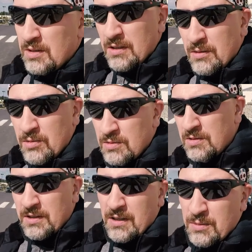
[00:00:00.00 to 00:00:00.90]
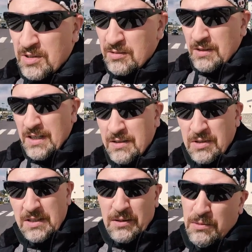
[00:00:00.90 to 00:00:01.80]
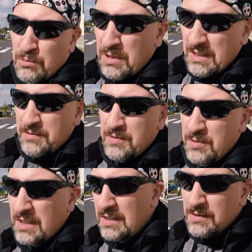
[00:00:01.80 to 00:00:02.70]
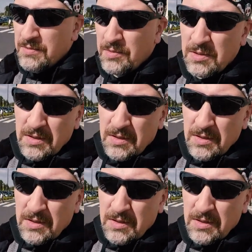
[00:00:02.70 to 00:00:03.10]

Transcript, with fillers: You can order Karma online right now and wait a few days for